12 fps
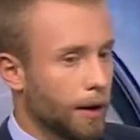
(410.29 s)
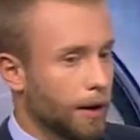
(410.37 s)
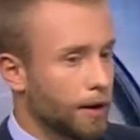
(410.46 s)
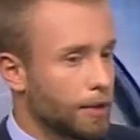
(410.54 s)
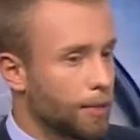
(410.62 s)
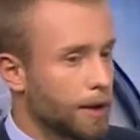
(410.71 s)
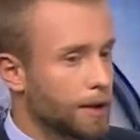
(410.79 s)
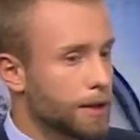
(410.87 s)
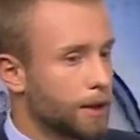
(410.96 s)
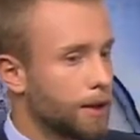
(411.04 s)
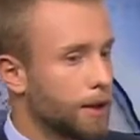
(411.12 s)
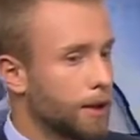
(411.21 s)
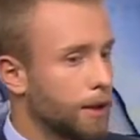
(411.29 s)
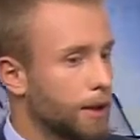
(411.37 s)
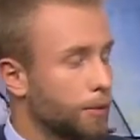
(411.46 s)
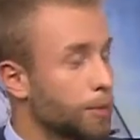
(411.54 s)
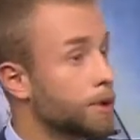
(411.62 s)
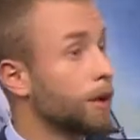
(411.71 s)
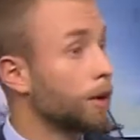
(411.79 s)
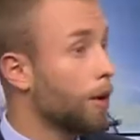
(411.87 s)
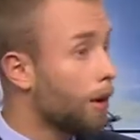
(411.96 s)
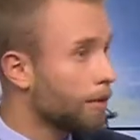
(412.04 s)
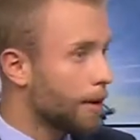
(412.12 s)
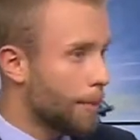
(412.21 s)
And basically,
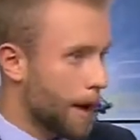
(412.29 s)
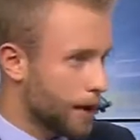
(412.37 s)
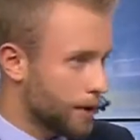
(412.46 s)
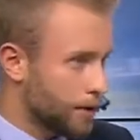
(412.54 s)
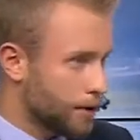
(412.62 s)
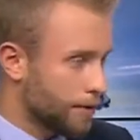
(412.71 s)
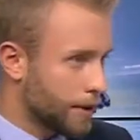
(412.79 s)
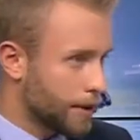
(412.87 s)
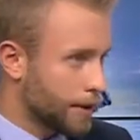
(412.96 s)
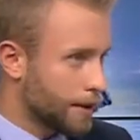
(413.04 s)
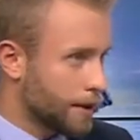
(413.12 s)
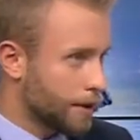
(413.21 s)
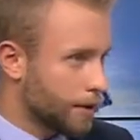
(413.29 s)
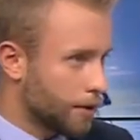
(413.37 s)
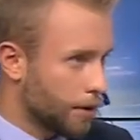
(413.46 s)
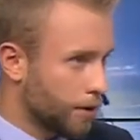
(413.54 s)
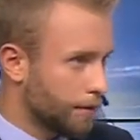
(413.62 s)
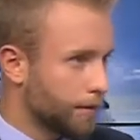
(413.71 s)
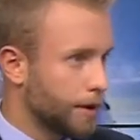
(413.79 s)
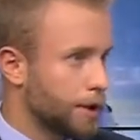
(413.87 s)
Moskalkova managed to visit Synkevych,